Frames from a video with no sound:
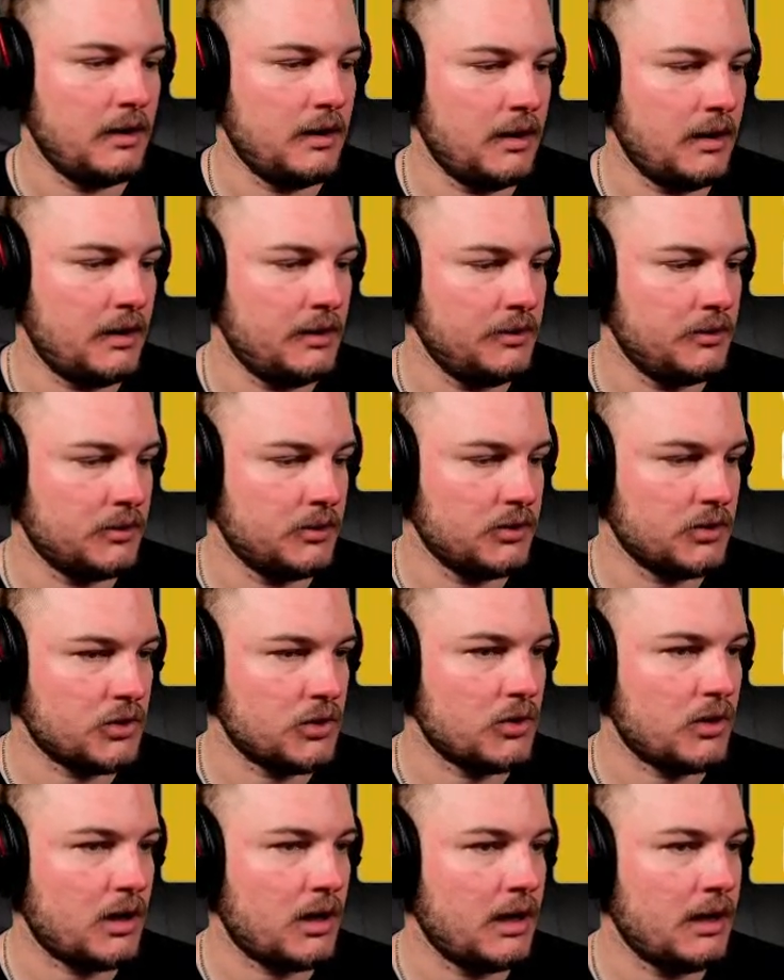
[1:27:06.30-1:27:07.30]
You can
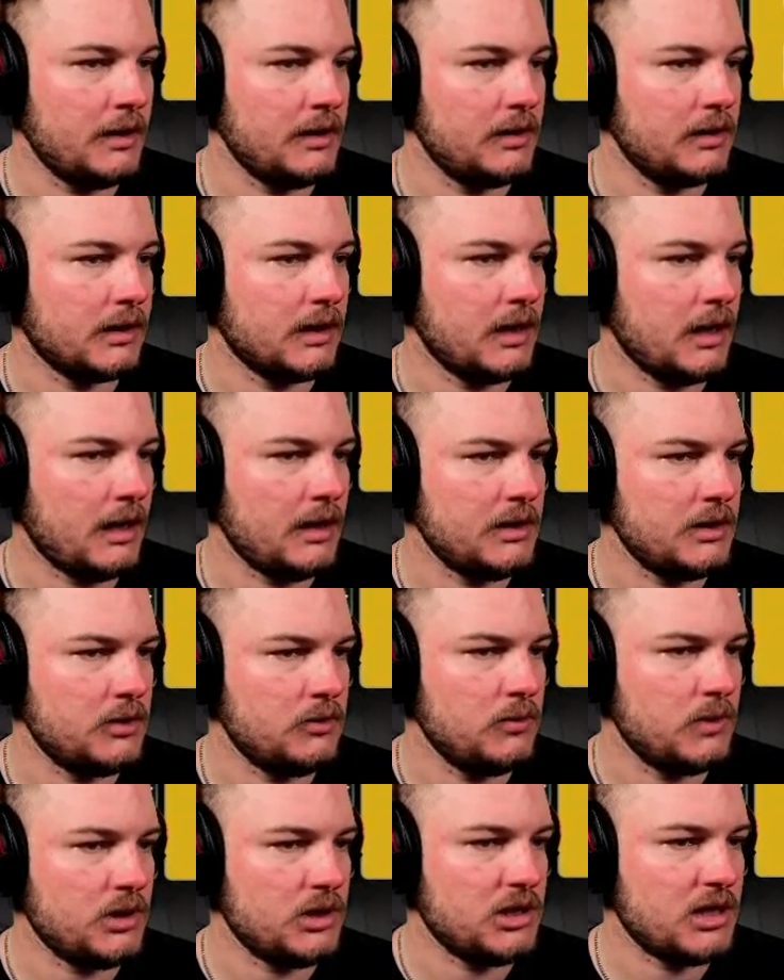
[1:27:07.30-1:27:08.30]
try. Can I do
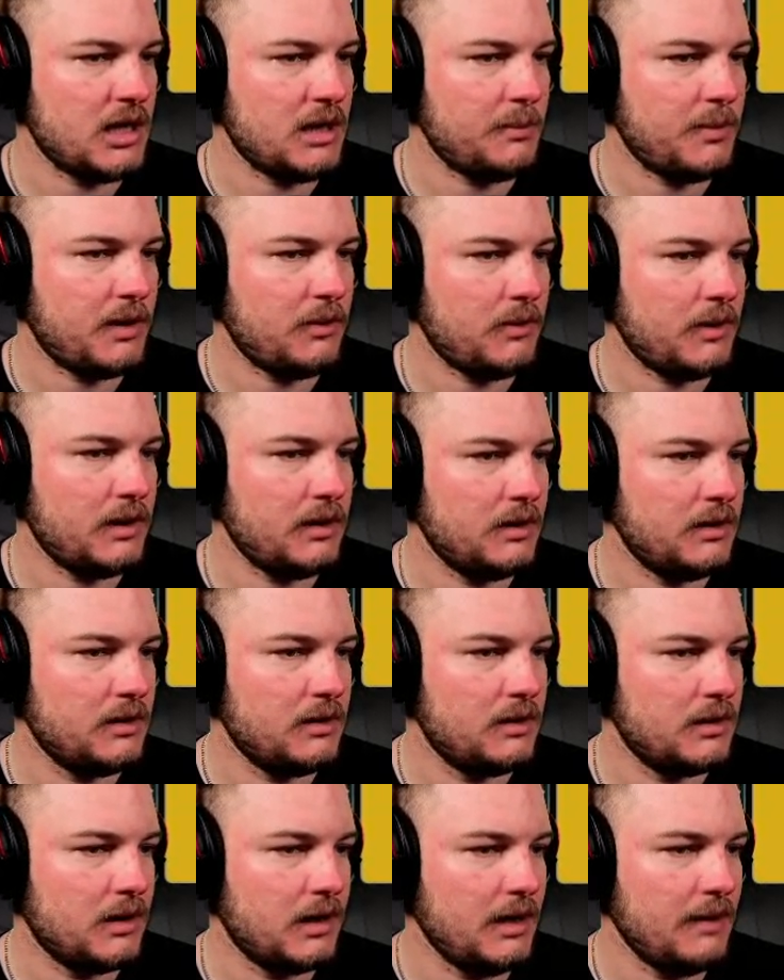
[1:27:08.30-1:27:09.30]
a chat, by the way?
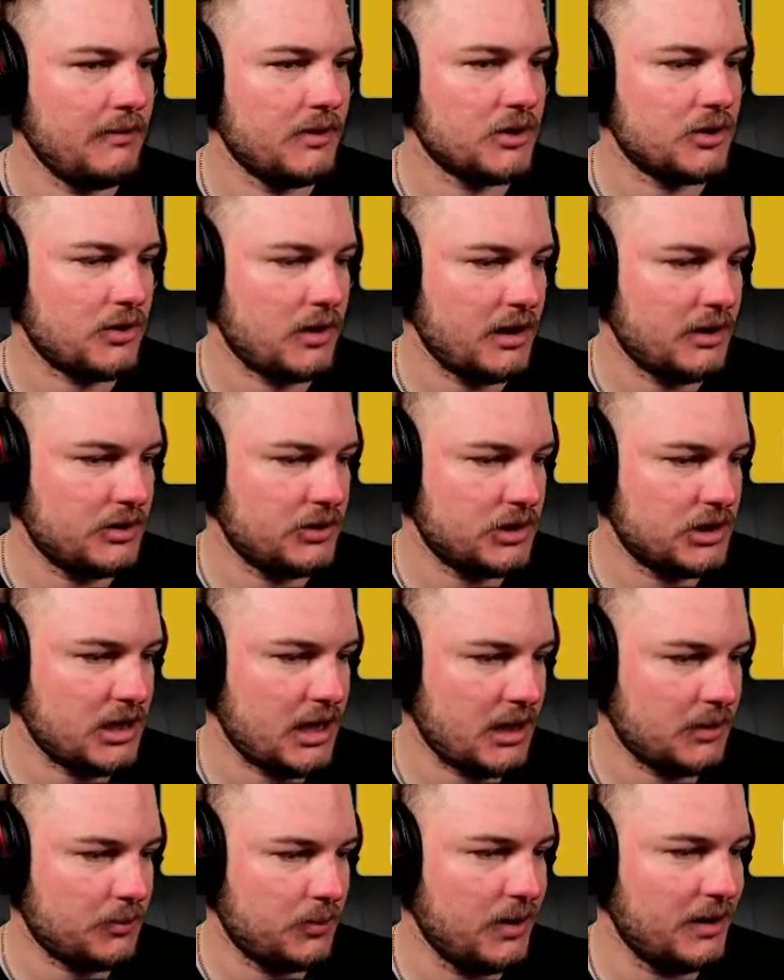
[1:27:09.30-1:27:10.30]
I never tried to chat
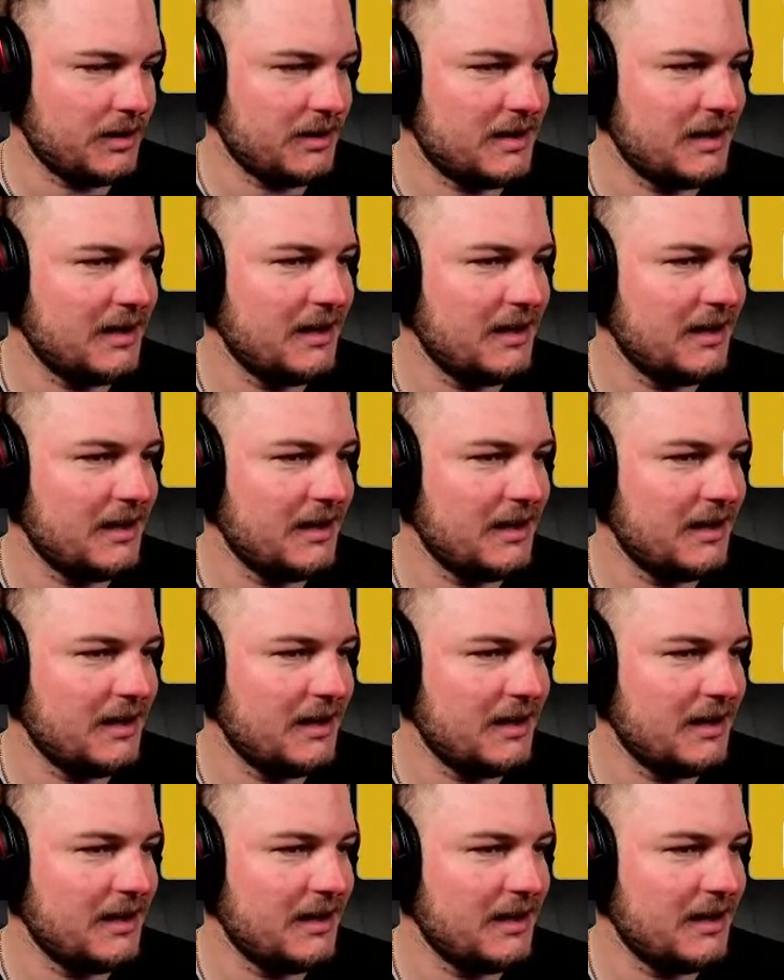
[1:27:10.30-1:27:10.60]
with.